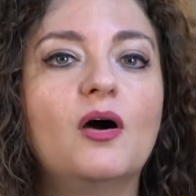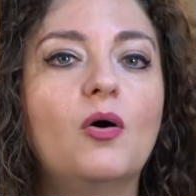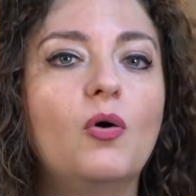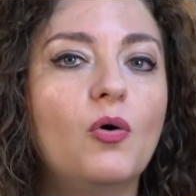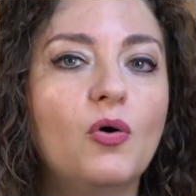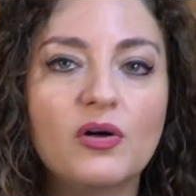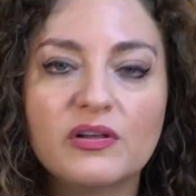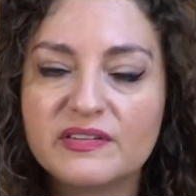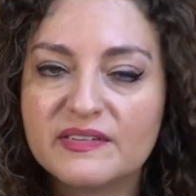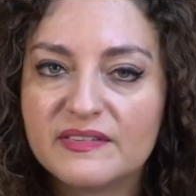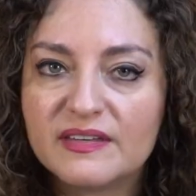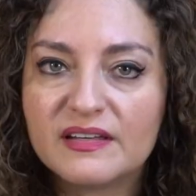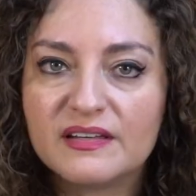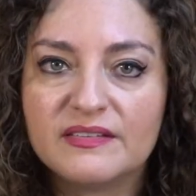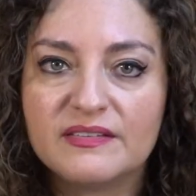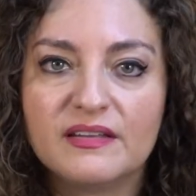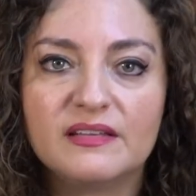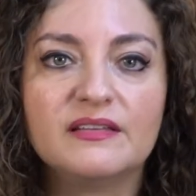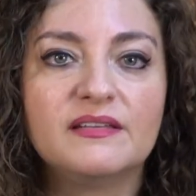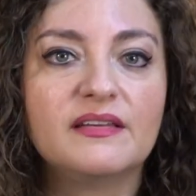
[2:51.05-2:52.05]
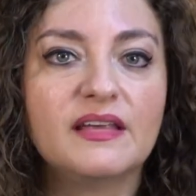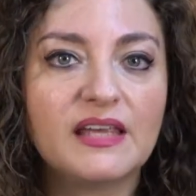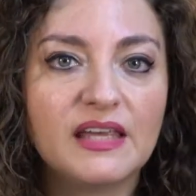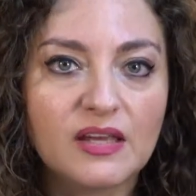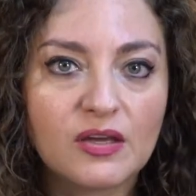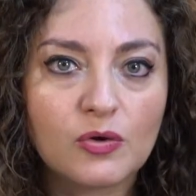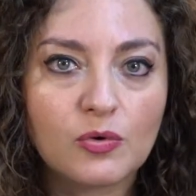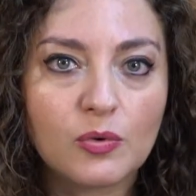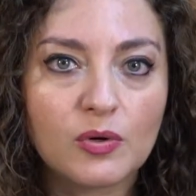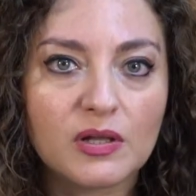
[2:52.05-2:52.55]
All citizens
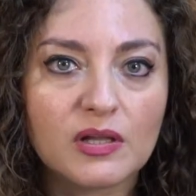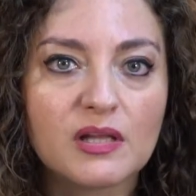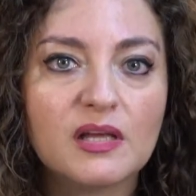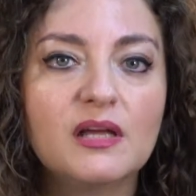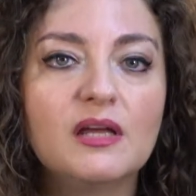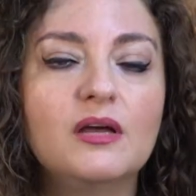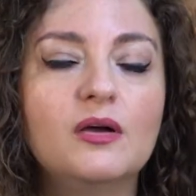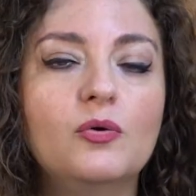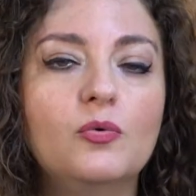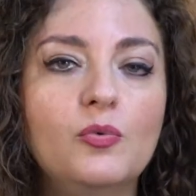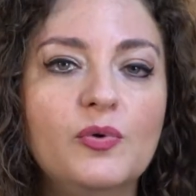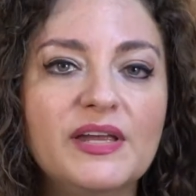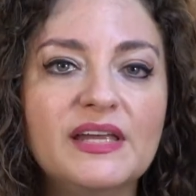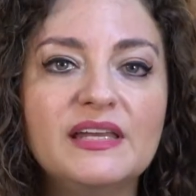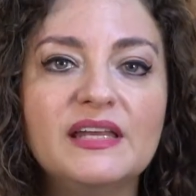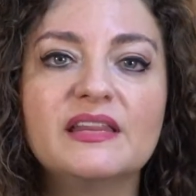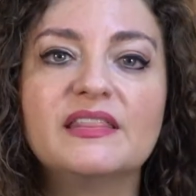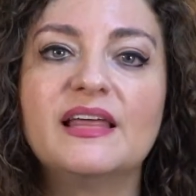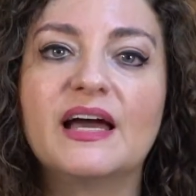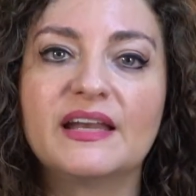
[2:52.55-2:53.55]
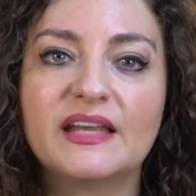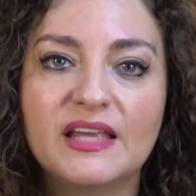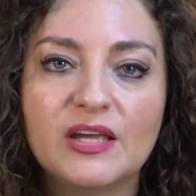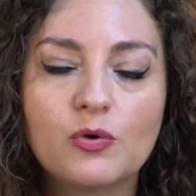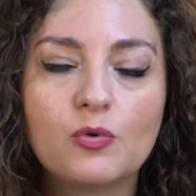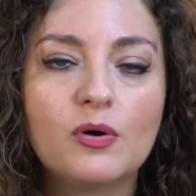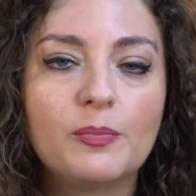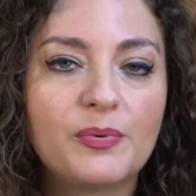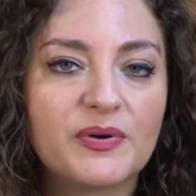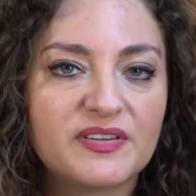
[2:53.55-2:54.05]
equal. We need that
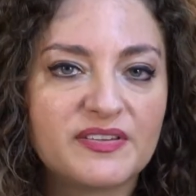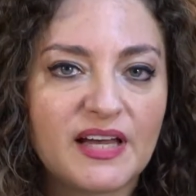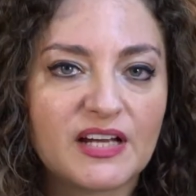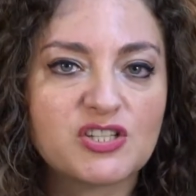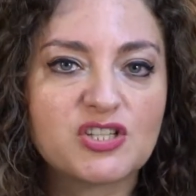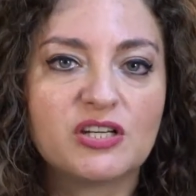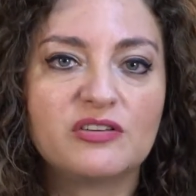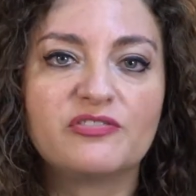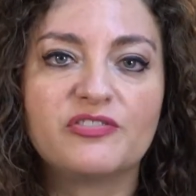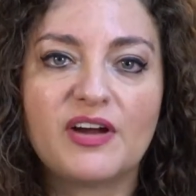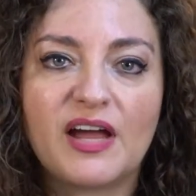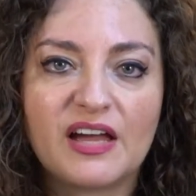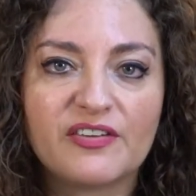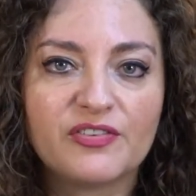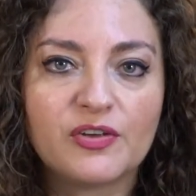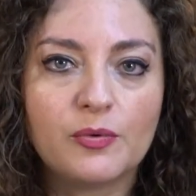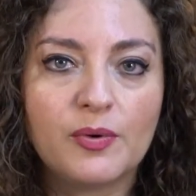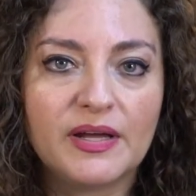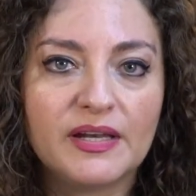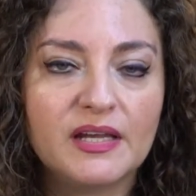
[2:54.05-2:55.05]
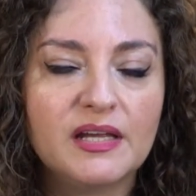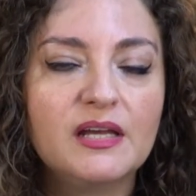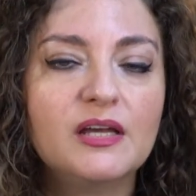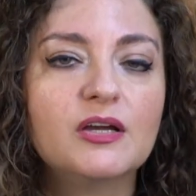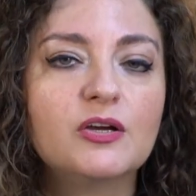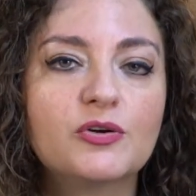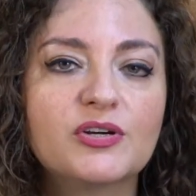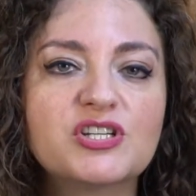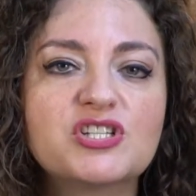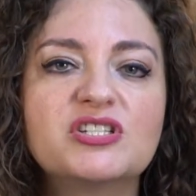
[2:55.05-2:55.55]
equal protection for everyone.
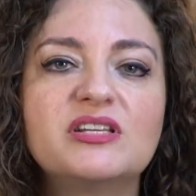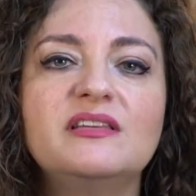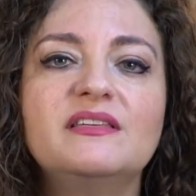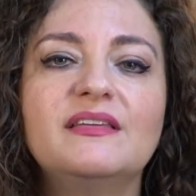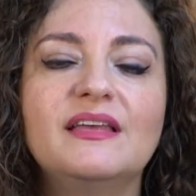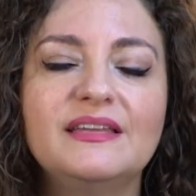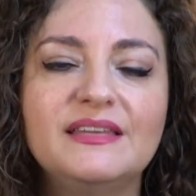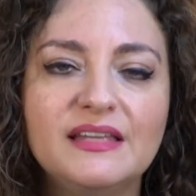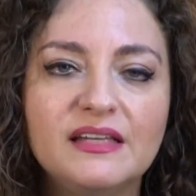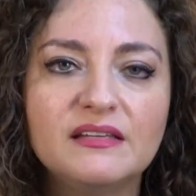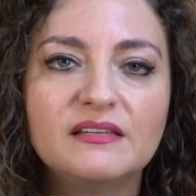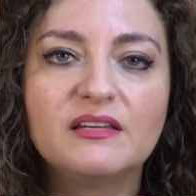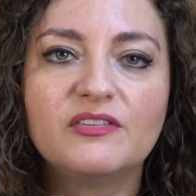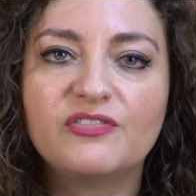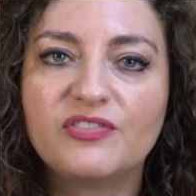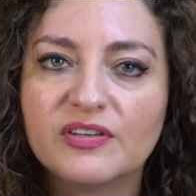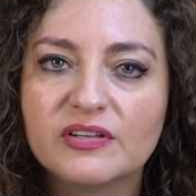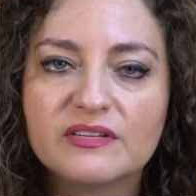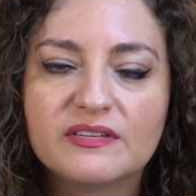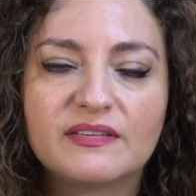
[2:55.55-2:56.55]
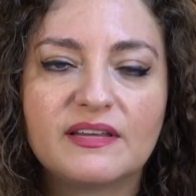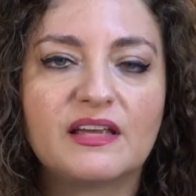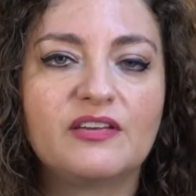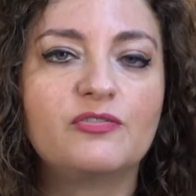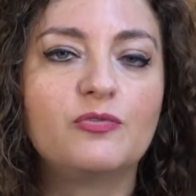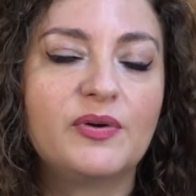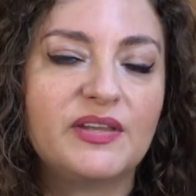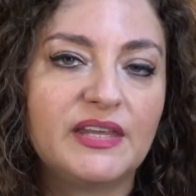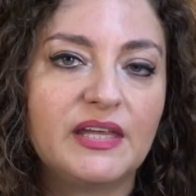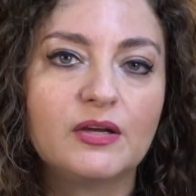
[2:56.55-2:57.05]
Christians need to feel
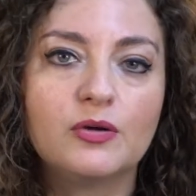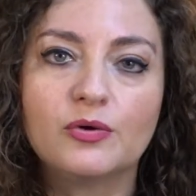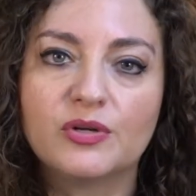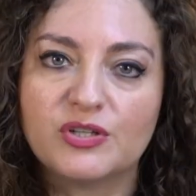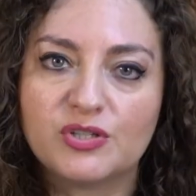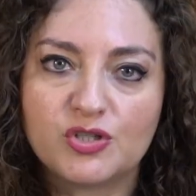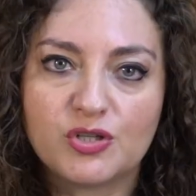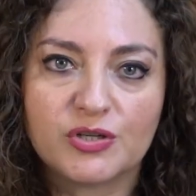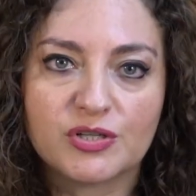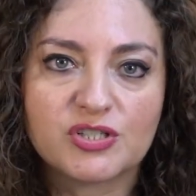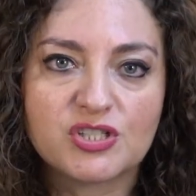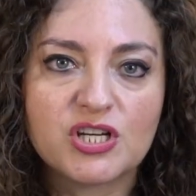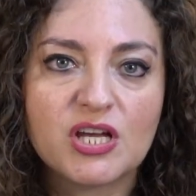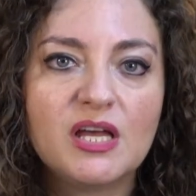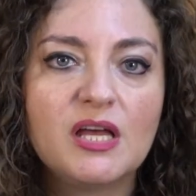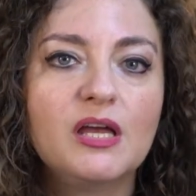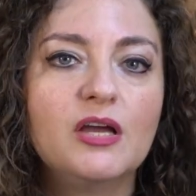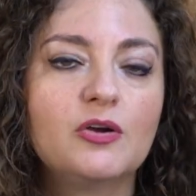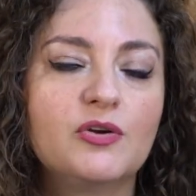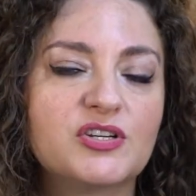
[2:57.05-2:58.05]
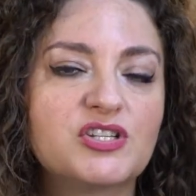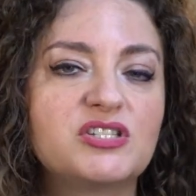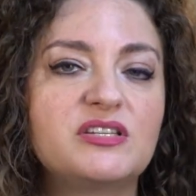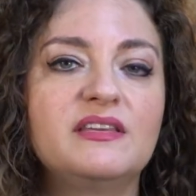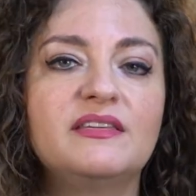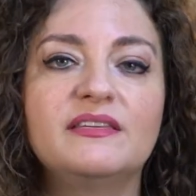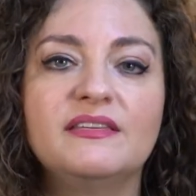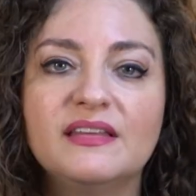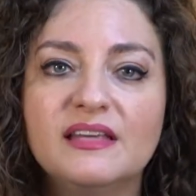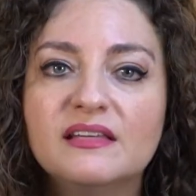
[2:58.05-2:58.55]
safe when they go to church.
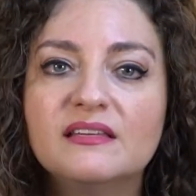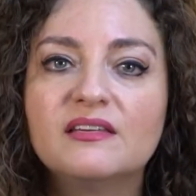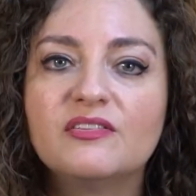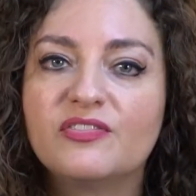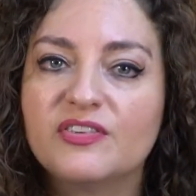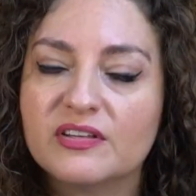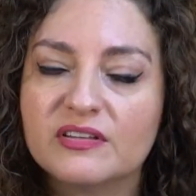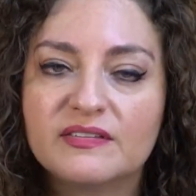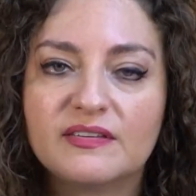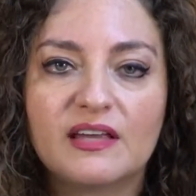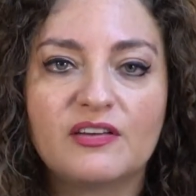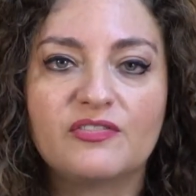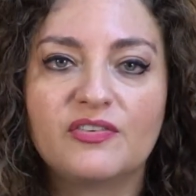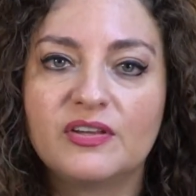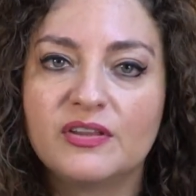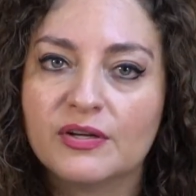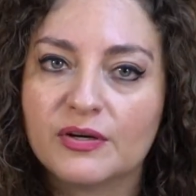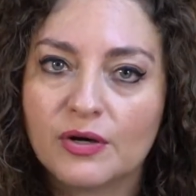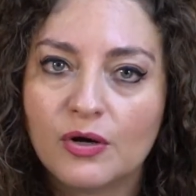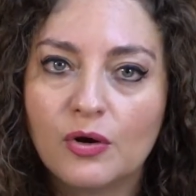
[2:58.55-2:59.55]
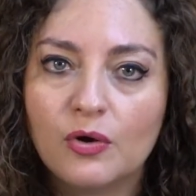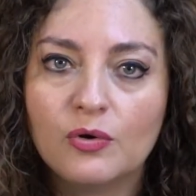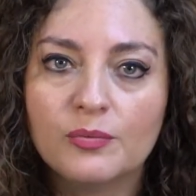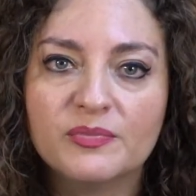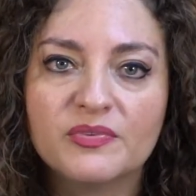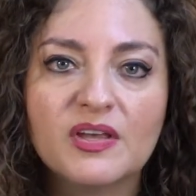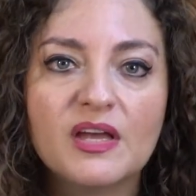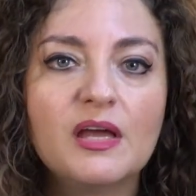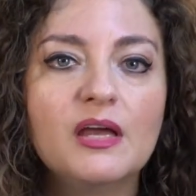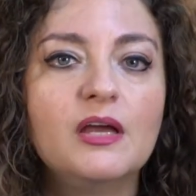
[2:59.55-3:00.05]
Christians need to feel safe in their
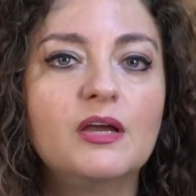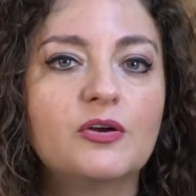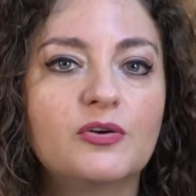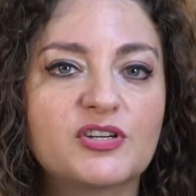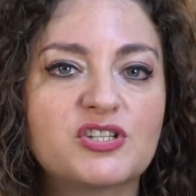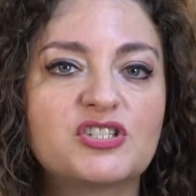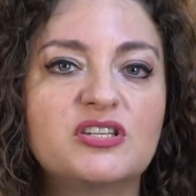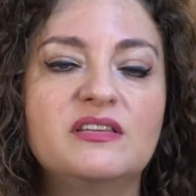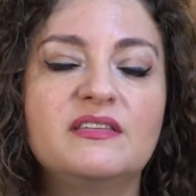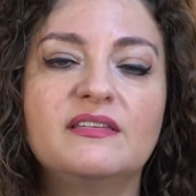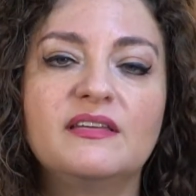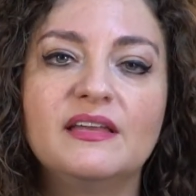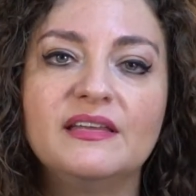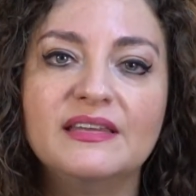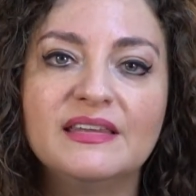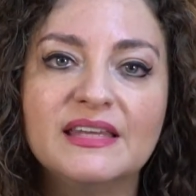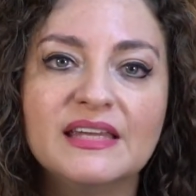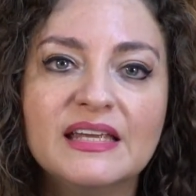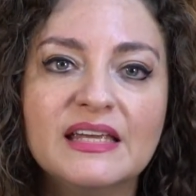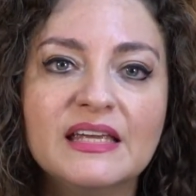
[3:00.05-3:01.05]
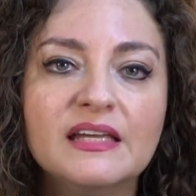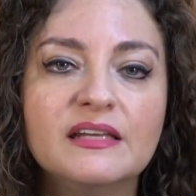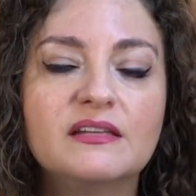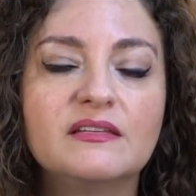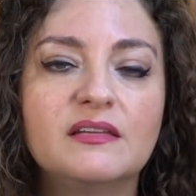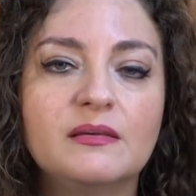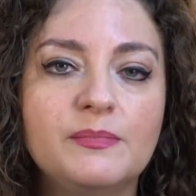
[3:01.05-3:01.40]
homes. Christians need to